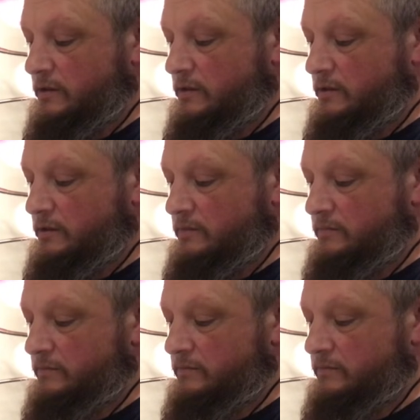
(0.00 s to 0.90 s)
um,
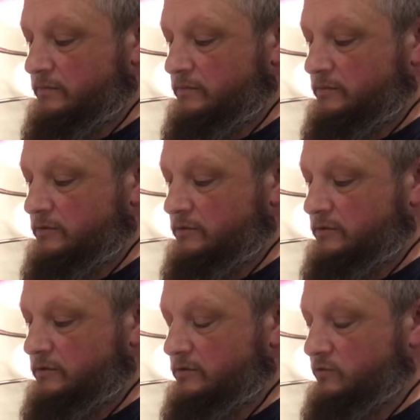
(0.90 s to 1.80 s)

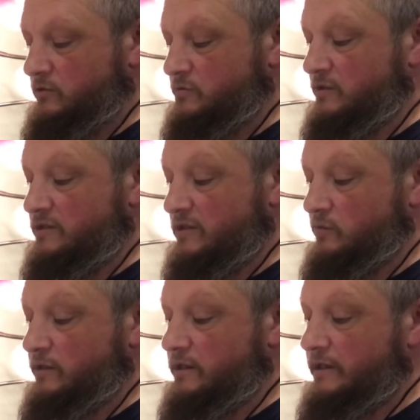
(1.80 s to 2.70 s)
which means that
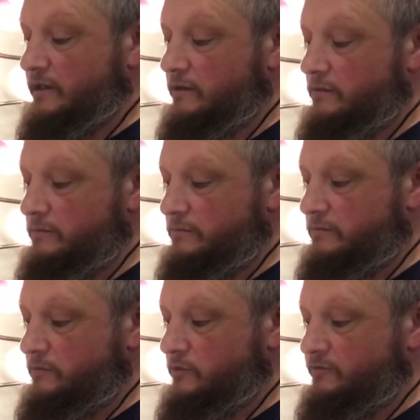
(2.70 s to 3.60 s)
we can get
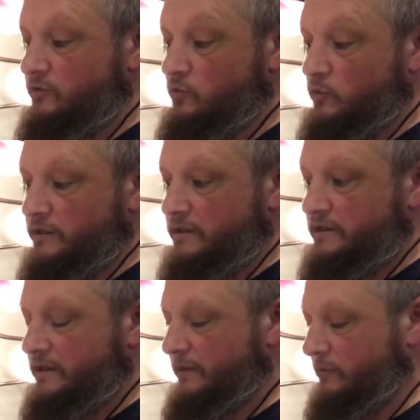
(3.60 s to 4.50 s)
we don't have to do one at a
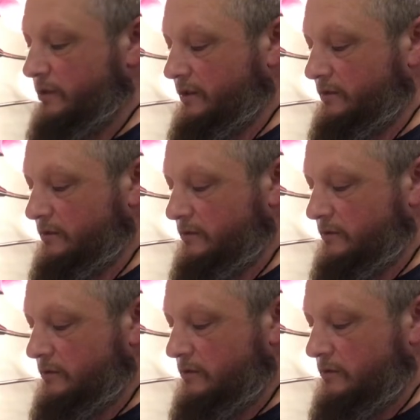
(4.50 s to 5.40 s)
time right
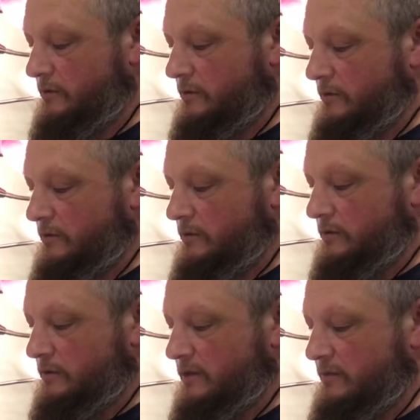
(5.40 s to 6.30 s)

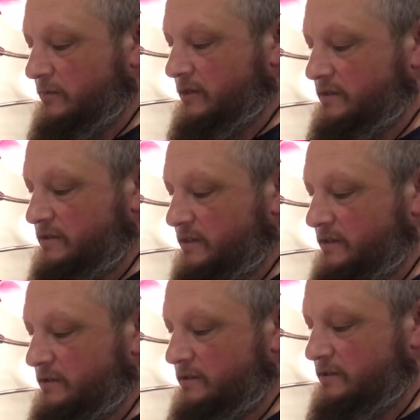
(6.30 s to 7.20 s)
that makes
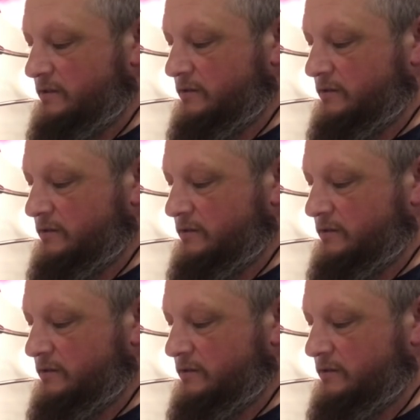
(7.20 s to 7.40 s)
sense